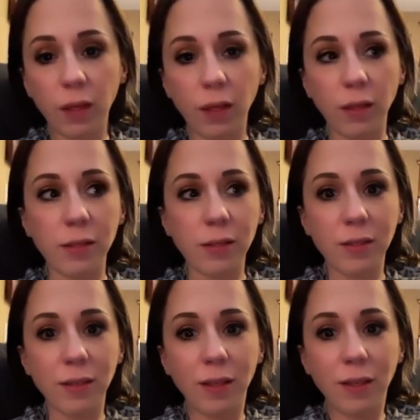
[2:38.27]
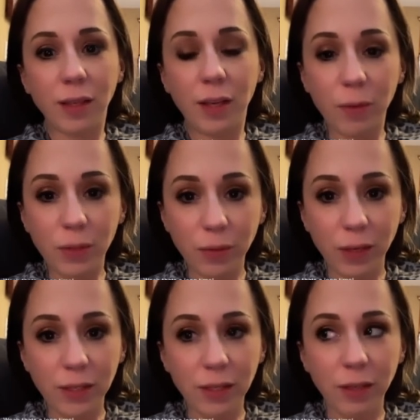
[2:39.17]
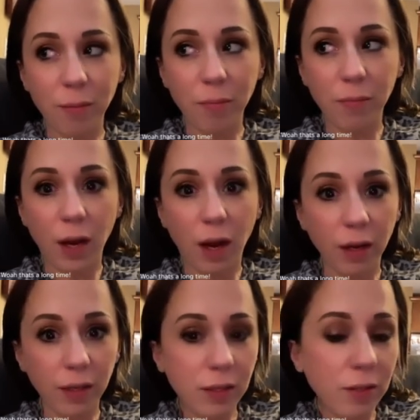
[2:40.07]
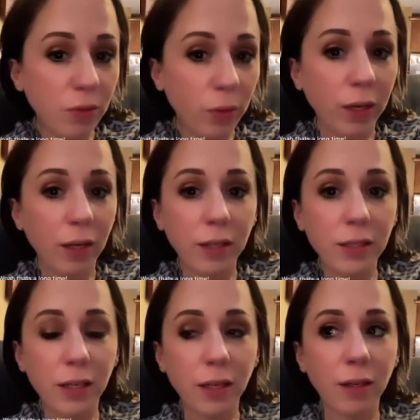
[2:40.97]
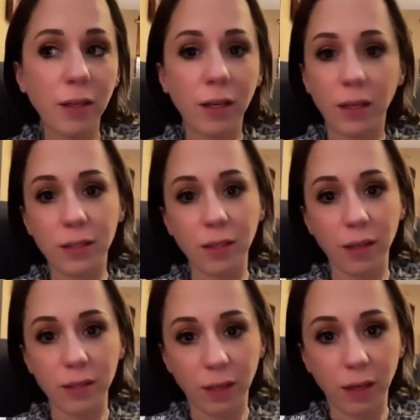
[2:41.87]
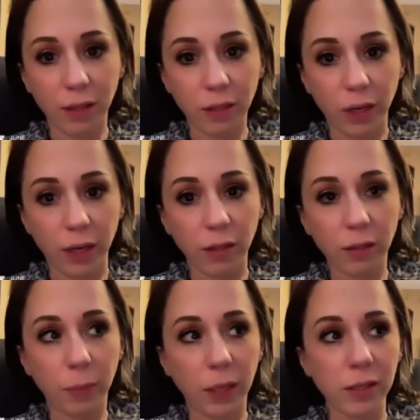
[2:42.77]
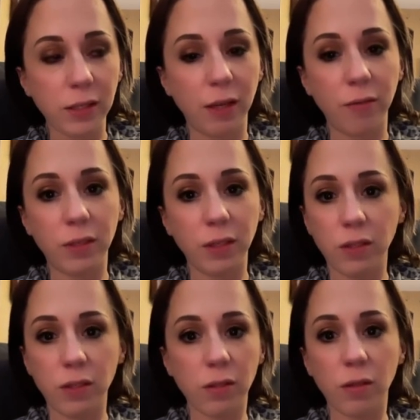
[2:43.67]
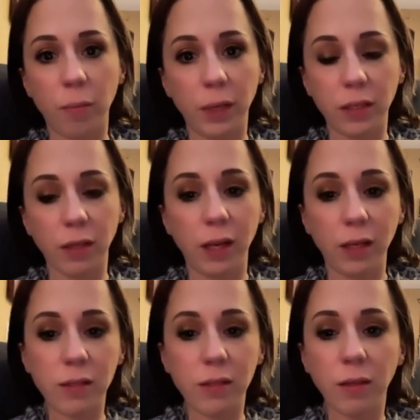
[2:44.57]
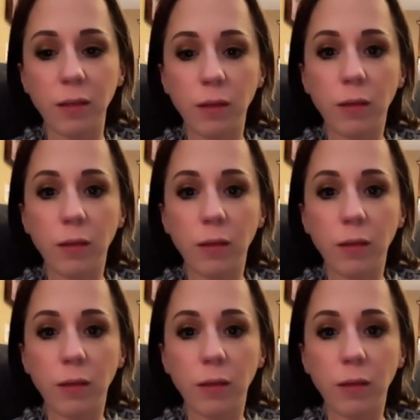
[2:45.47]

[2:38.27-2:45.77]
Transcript: is, he was arrested in August of 2019 and he still hasn't gone to trial because they've done so many delays.